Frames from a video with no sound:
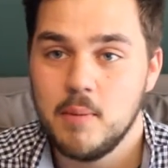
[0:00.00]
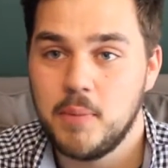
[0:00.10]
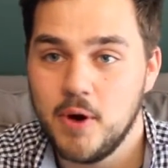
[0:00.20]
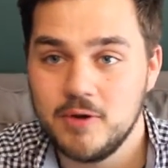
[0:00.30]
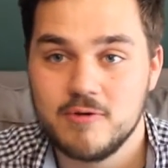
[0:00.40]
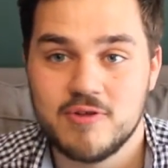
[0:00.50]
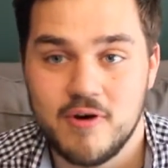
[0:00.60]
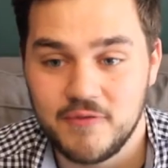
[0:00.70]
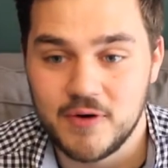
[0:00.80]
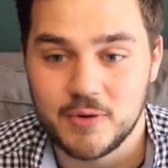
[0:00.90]
Put your
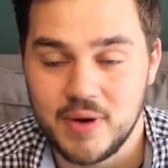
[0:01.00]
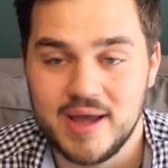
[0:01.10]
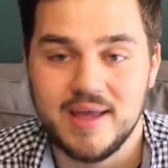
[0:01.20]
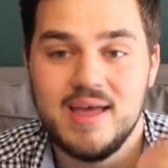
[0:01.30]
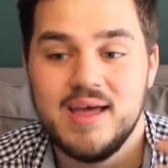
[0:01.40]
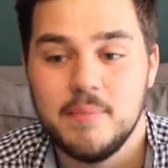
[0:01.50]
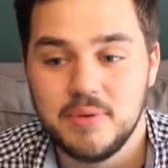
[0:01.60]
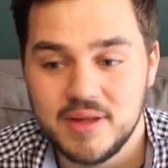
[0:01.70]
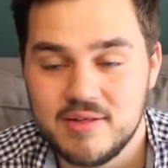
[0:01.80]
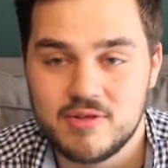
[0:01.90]
cell phone away.
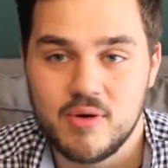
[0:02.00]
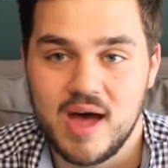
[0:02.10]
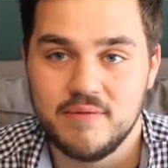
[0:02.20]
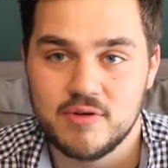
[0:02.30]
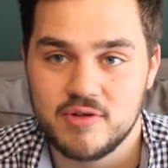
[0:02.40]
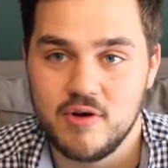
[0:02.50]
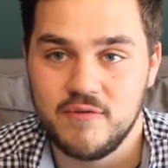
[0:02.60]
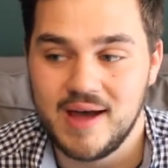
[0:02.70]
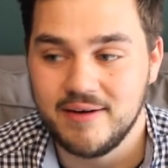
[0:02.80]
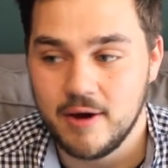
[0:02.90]
Please don't have your cell
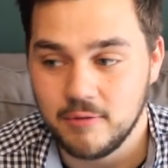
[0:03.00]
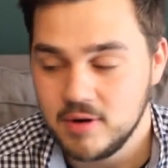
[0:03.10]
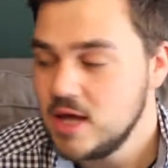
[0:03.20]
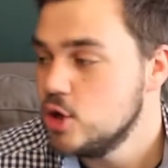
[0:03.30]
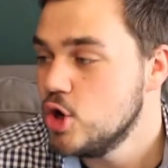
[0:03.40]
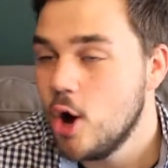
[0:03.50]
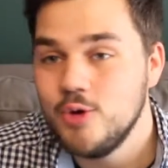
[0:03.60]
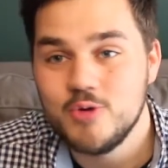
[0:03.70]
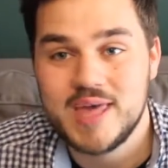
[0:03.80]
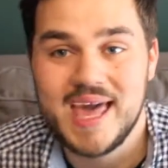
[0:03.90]
phone out. No,
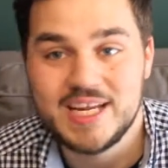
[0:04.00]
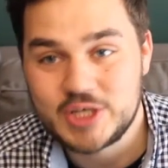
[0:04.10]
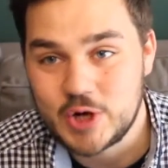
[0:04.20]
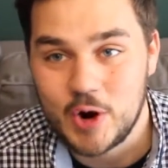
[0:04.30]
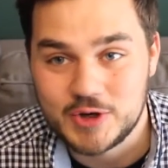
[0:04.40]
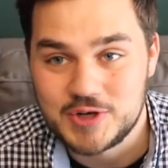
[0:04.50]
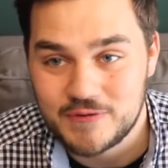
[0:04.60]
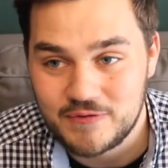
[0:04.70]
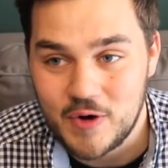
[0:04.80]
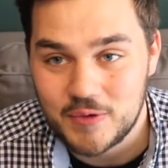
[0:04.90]
you can't charge your
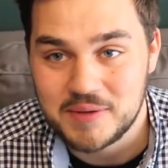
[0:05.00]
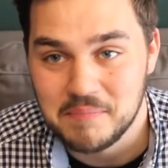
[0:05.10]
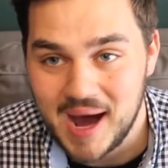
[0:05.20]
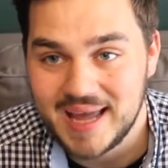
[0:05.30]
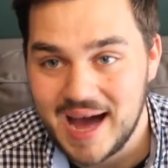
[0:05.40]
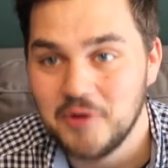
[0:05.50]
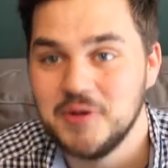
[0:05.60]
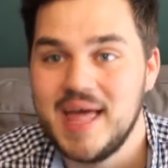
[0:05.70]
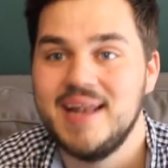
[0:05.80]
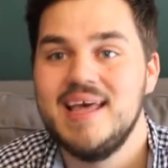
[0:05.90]
phone in my
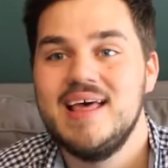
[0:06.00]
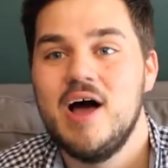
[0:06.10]
outlet.